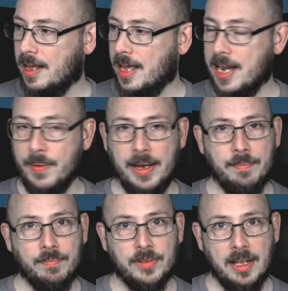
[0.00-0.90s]
Anyway,
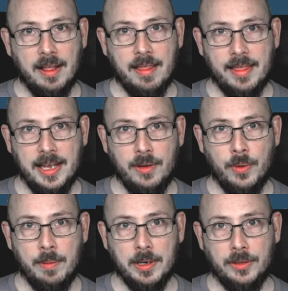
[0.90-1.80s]
thank you
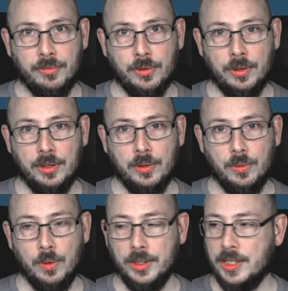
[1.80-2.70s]
very much for
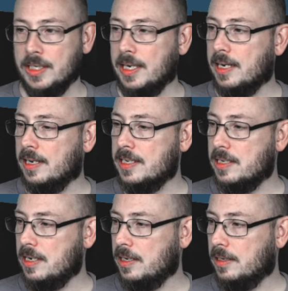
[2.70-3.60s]
watching and
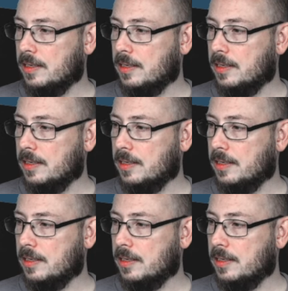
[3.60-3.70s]
listening.